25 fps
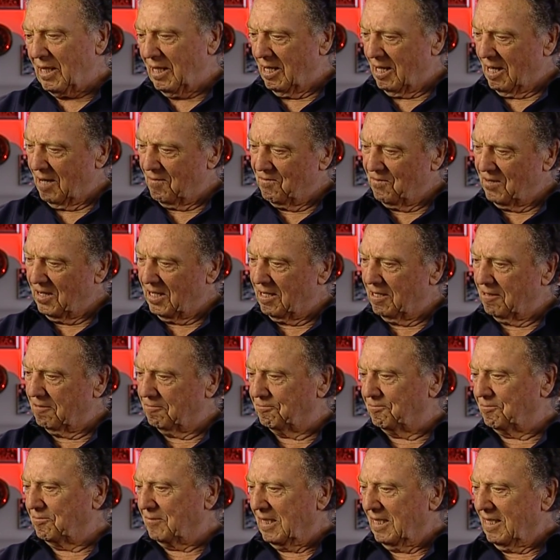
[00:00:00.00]
And I
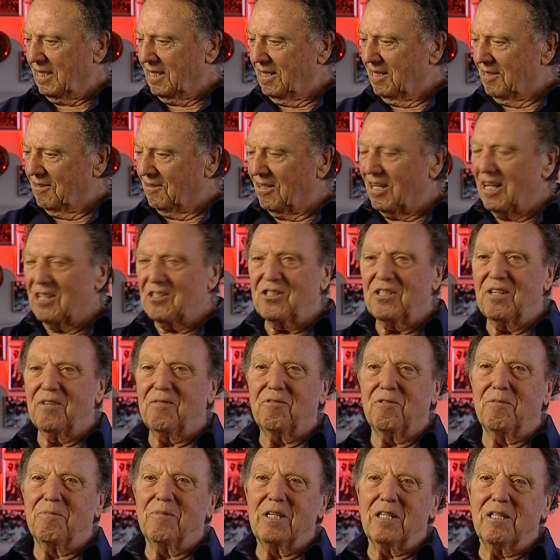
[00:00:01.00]
figured, well, that's
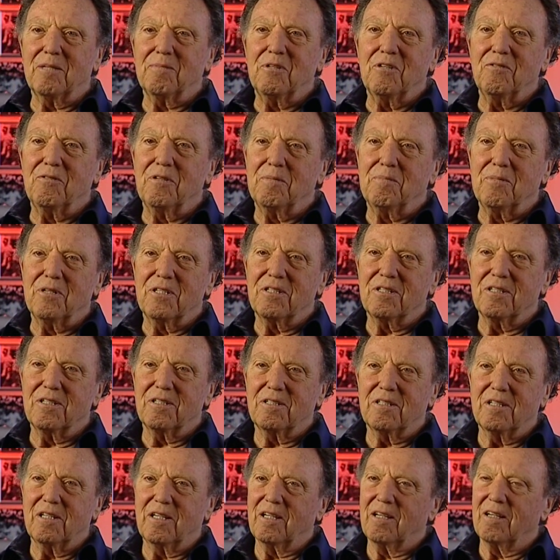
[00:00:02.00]
it for me, the movie
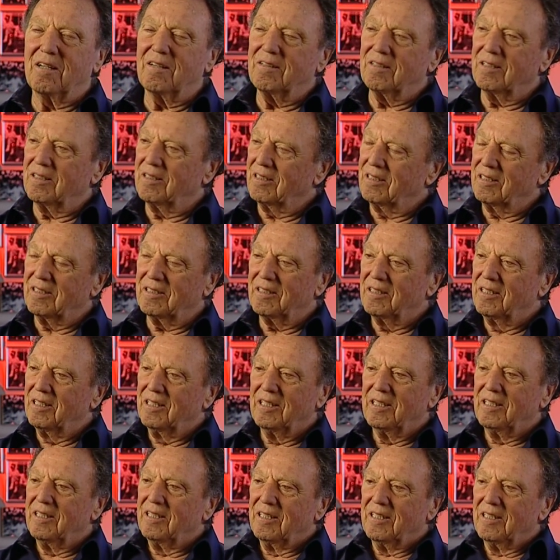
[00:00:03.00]
business. Yeah.
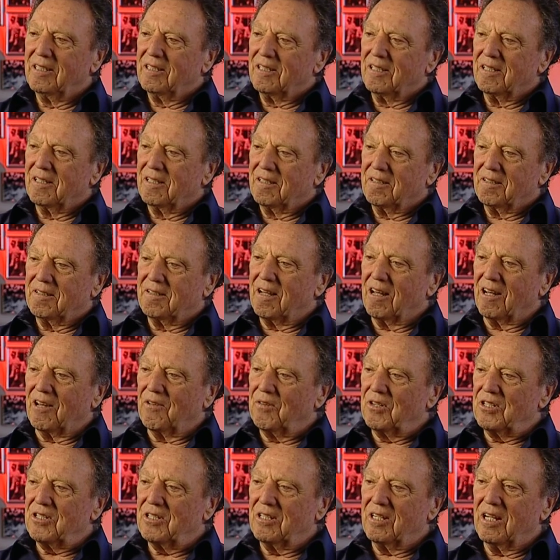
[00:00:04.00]

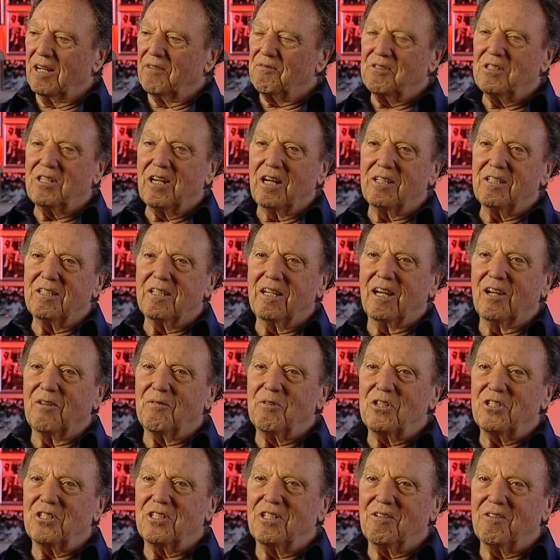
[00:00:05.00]
Television, I've done
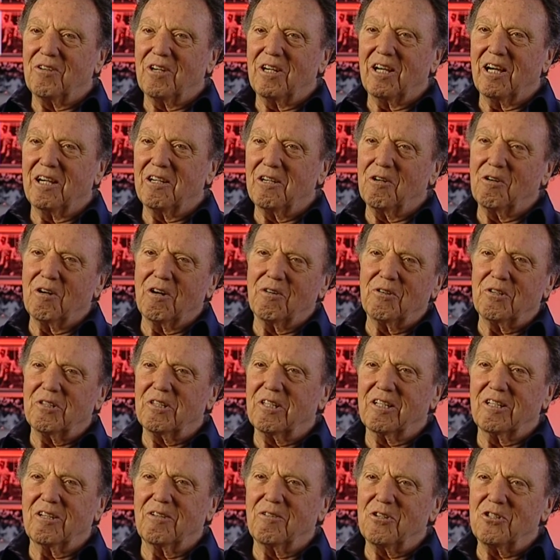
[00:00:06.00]
television already. I know
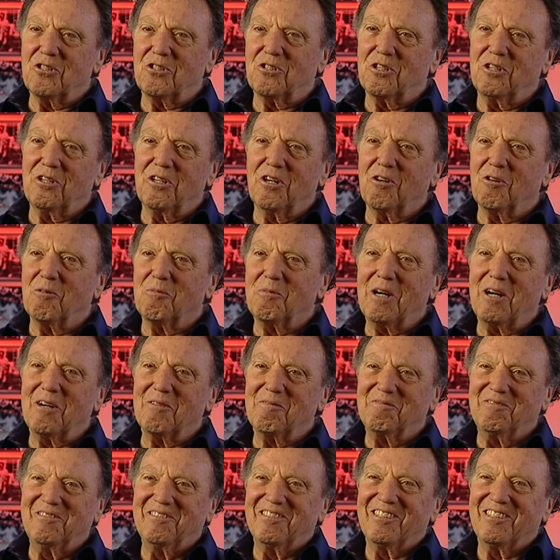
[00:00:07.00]
everything there is to know about